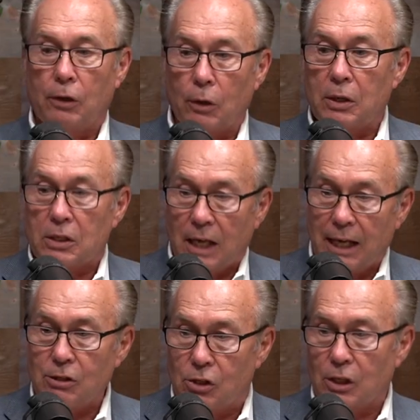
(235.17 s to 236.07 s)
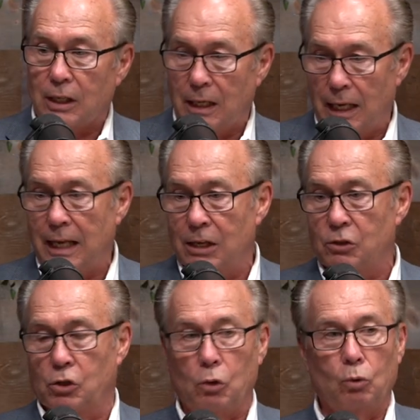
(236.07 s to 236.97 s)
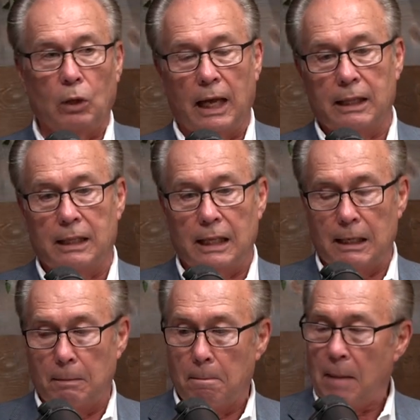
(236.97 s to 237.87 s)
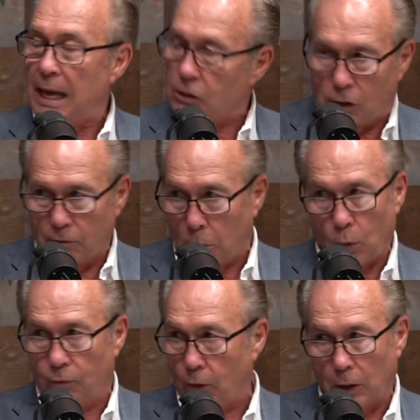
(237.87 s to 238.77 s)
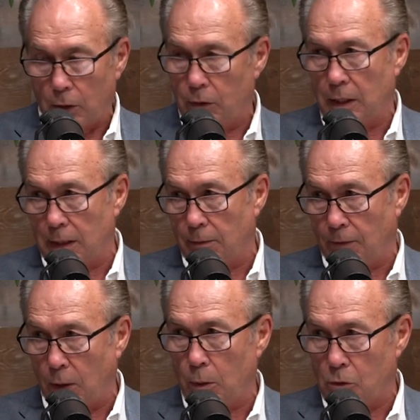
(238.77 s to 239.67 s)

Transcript: Their intention is to let the massive portfolio that the Federal